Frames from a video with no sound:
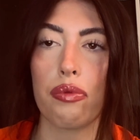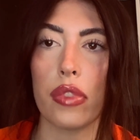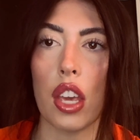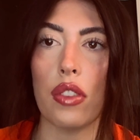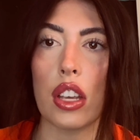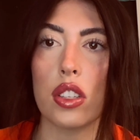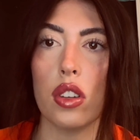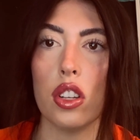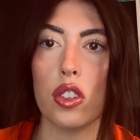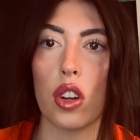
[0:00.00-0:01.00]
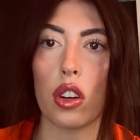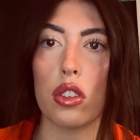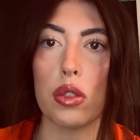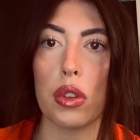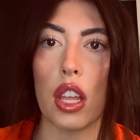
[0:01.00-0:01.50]
if a student
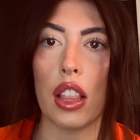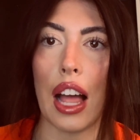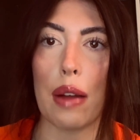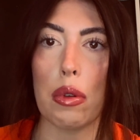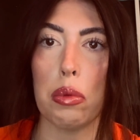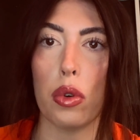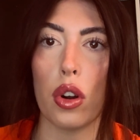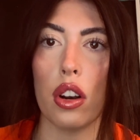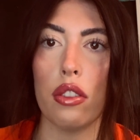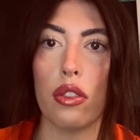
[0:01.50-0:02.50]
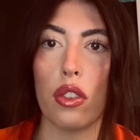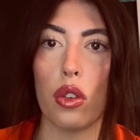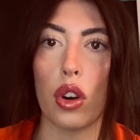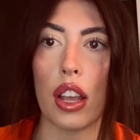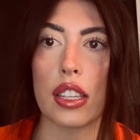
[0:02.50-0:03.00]
struggles with a lab report
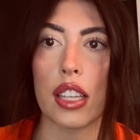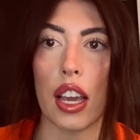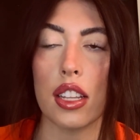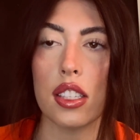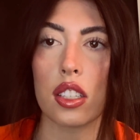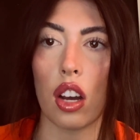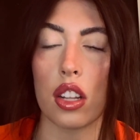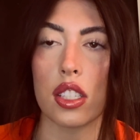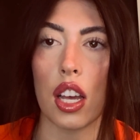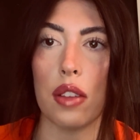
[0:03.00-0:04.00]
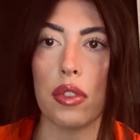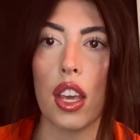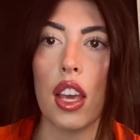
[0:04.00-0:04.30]
or a science concept,